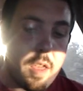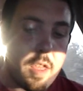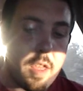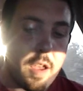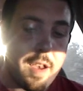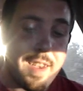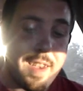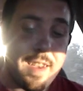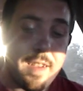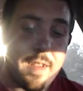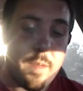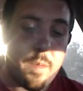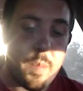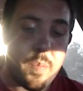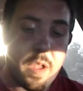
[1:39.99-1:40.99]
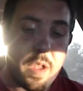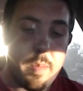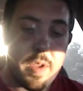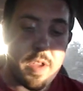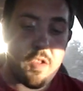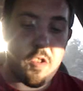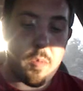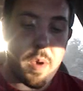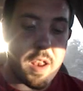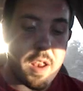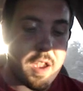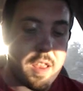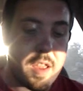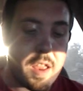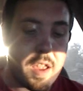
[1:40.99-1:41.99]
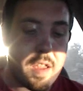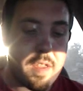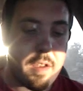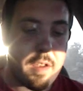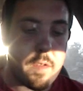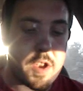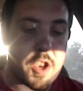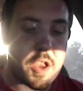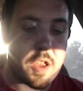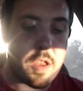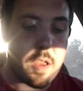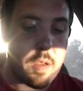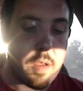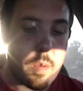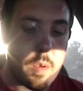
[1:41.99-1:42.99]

Sigh. I miss dramatic Canadian television.